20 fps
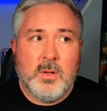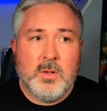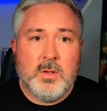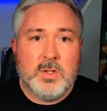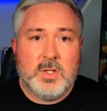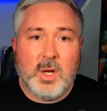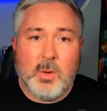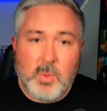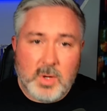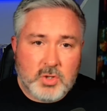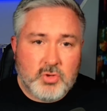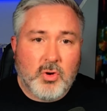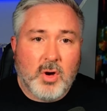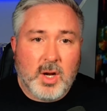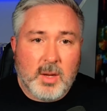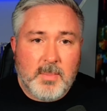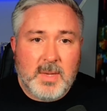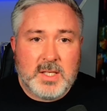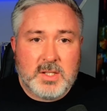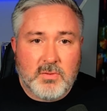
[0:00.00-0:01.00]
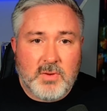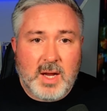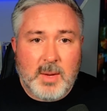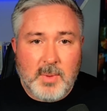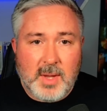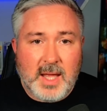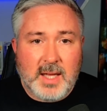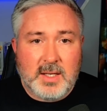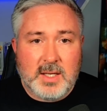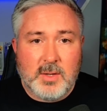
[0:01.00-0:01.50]
So we're trying to mess around
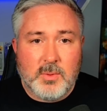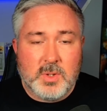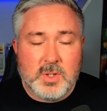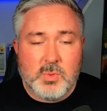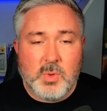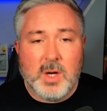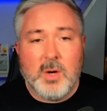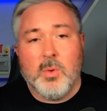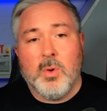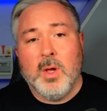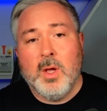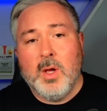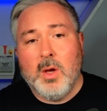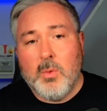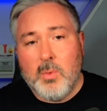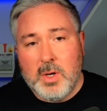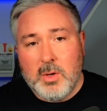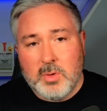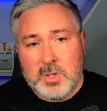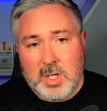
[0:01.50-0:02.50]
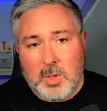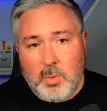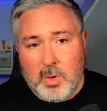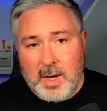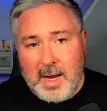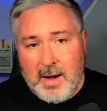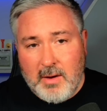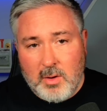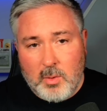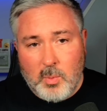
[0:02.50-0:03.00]
with that deal as well. We also
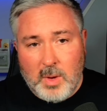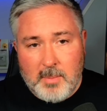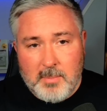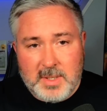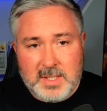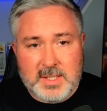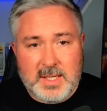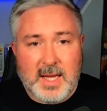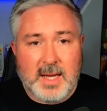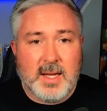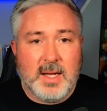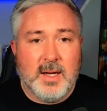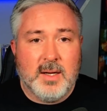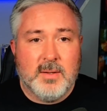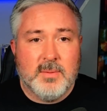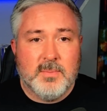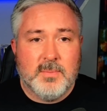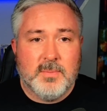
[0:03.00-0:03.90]
want Aaron Wan-Bissaka.